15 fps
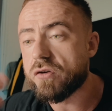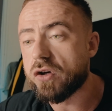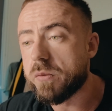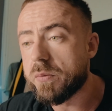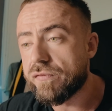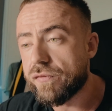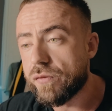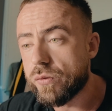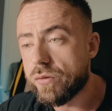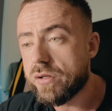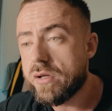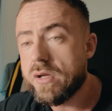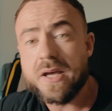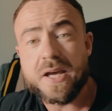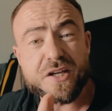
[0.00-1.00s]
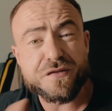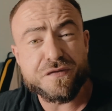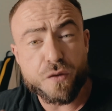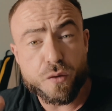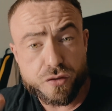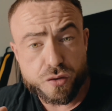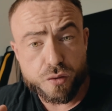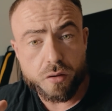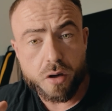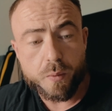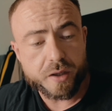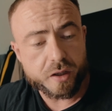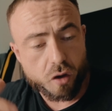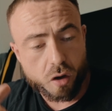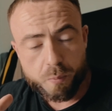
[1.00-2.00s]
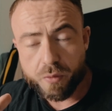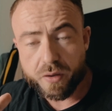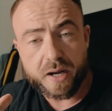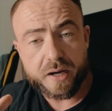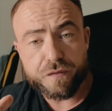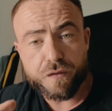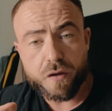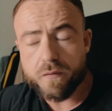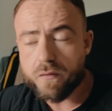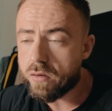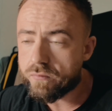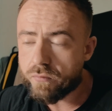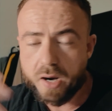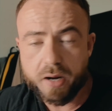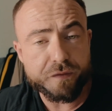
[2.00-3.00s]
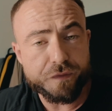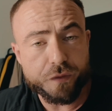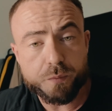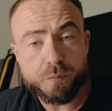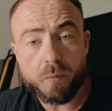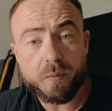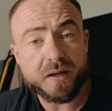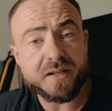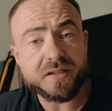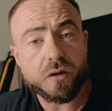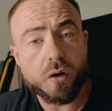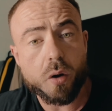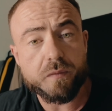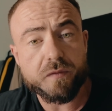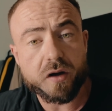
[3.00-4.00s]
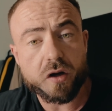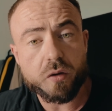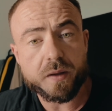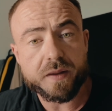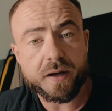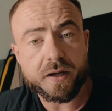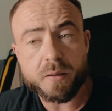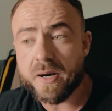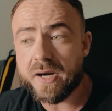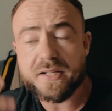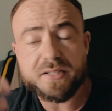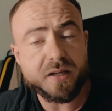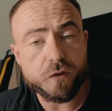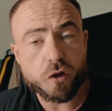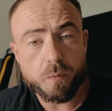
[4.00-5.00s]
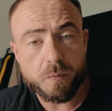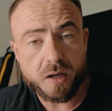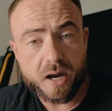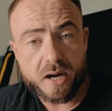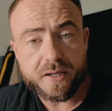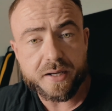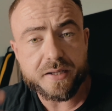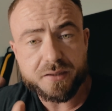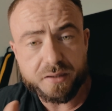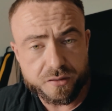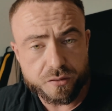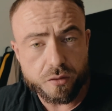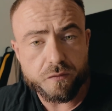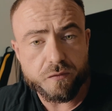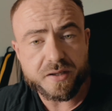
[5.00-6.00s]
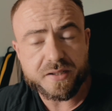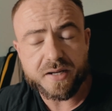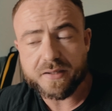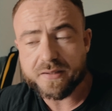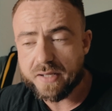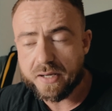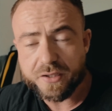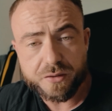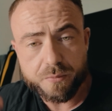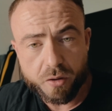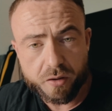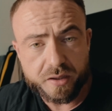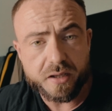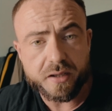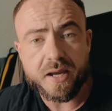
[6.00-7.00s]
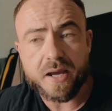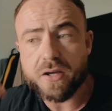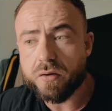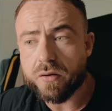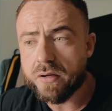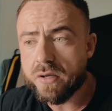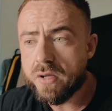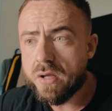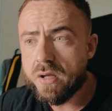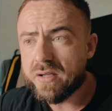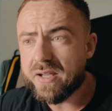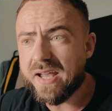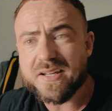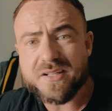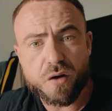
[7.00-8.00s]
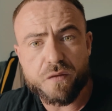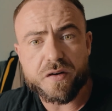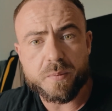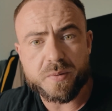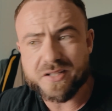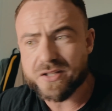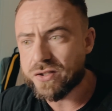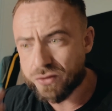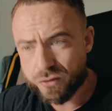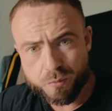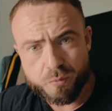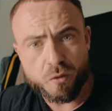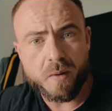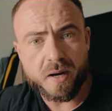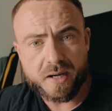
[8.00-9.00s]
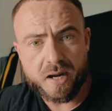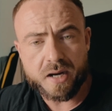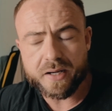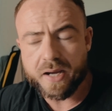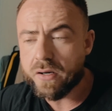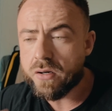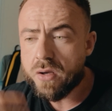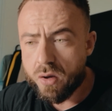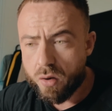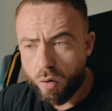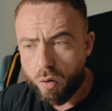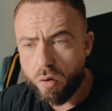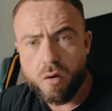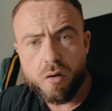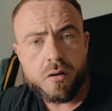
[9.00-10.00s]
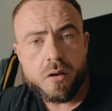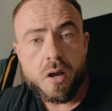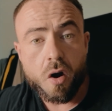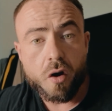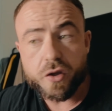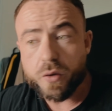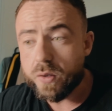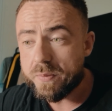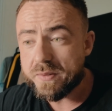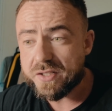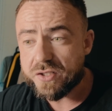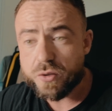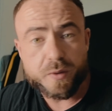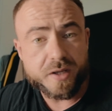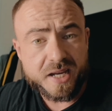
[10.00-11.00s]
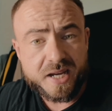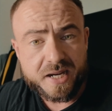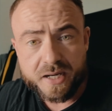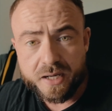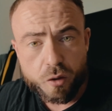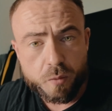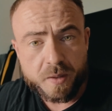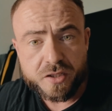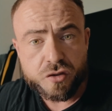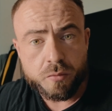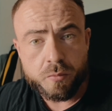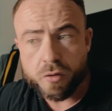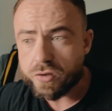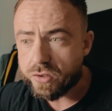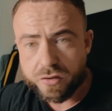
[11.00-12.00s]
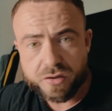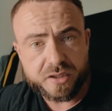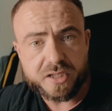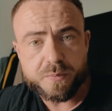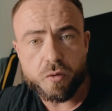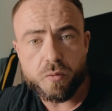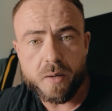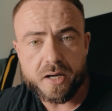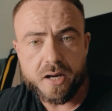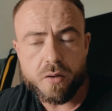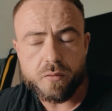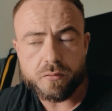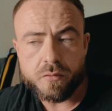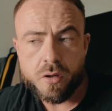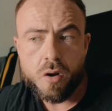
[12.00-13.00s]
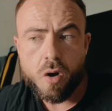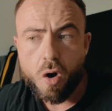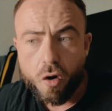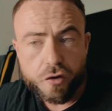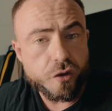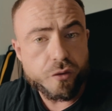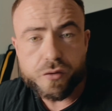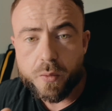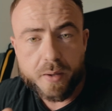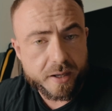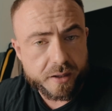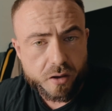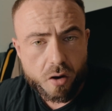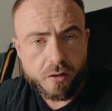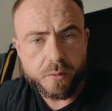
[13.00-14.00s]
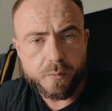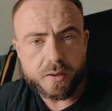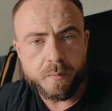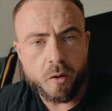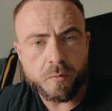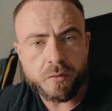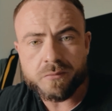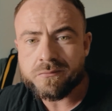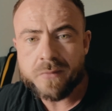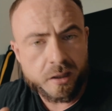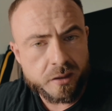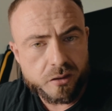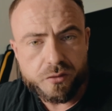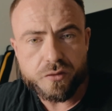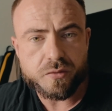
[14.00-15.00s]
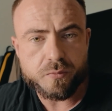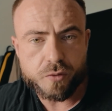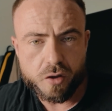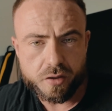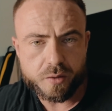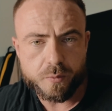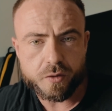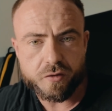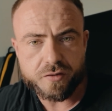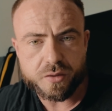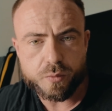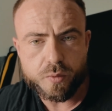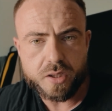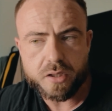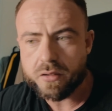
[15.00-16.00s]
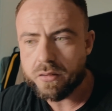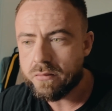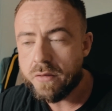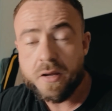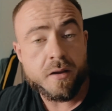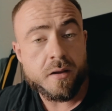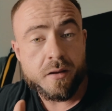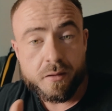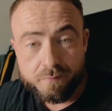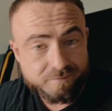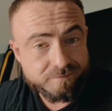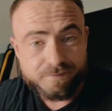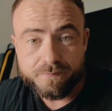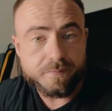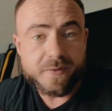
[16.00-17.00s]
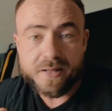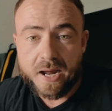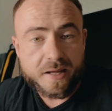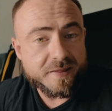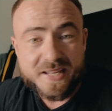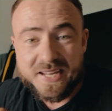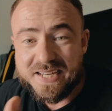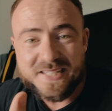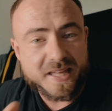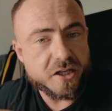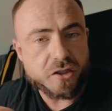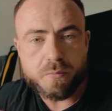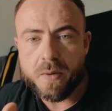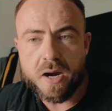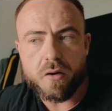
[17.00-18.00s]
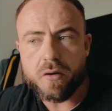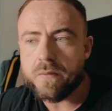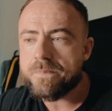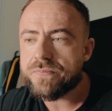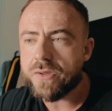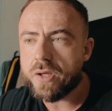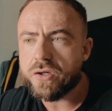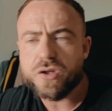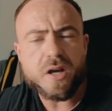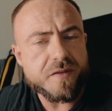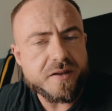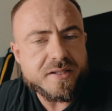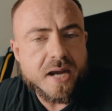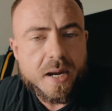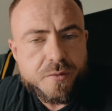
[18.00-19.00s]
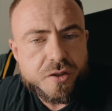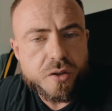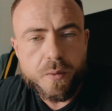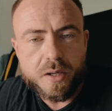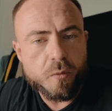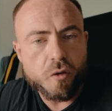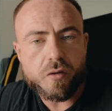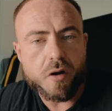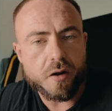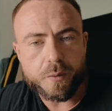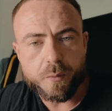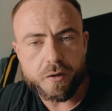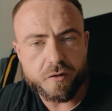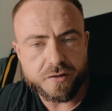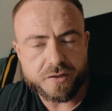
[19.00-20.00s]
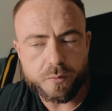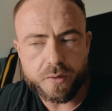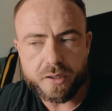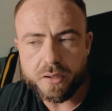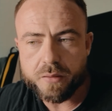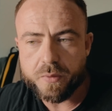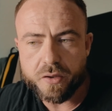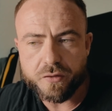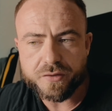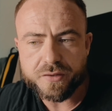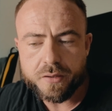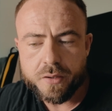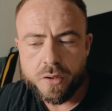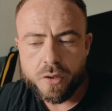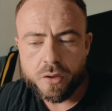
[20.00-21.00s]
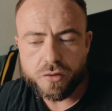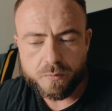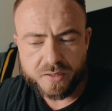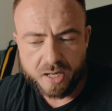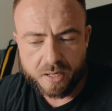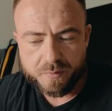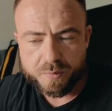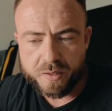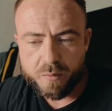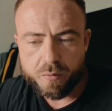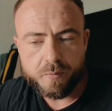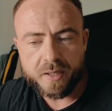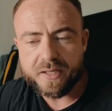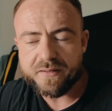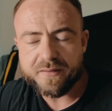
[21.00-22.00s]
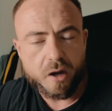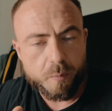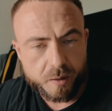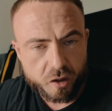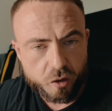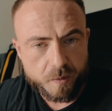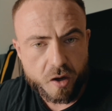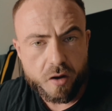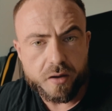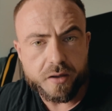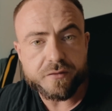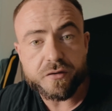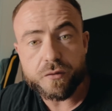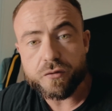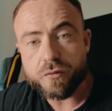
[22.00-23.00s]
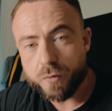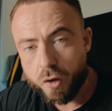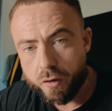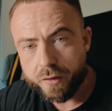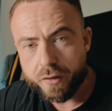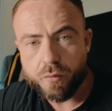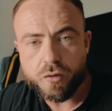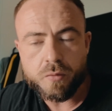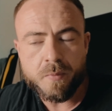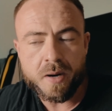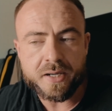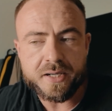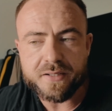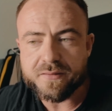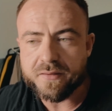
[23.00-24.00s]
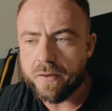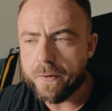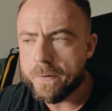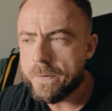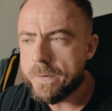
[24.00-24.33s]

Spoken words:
going to be food. Is food too low and you can't pull it any further? Right, food probably needs to go up for a little bit then. You might need to have a couple of high days to sort of resensitize your body and get yourself in a position to pull back down again. Or are you in a position where you're eating a little bit too much and just need to pull back down? Are you doing any cardio at the moment? Can you do some cardio across the week? Like, these things matter. Do you have the time to do any more cardio across the week? Because sometimes people might need to get up a little bit earlier to do some cardio. You might need to